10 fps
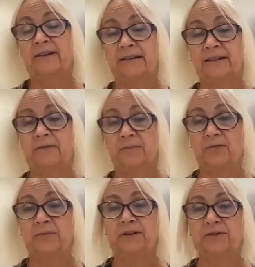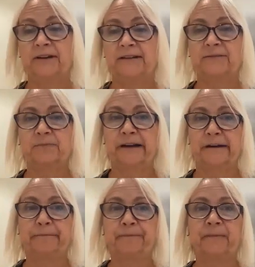going to need to have a bone marrow
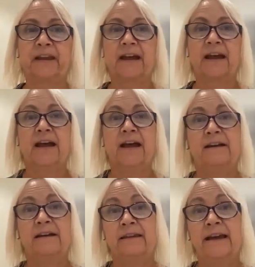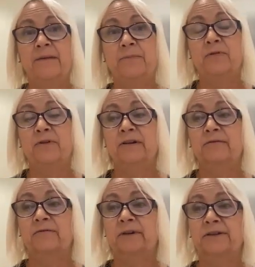transplant. And at that
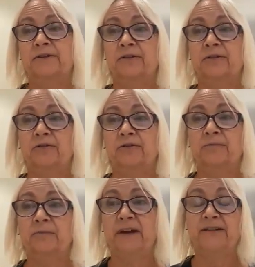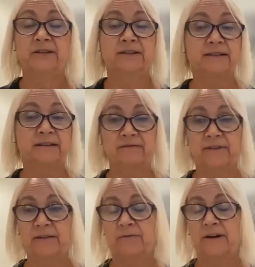point, we told patients that if
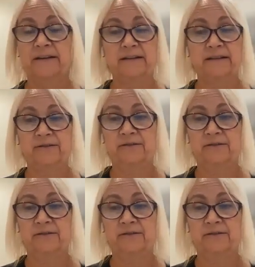they wanted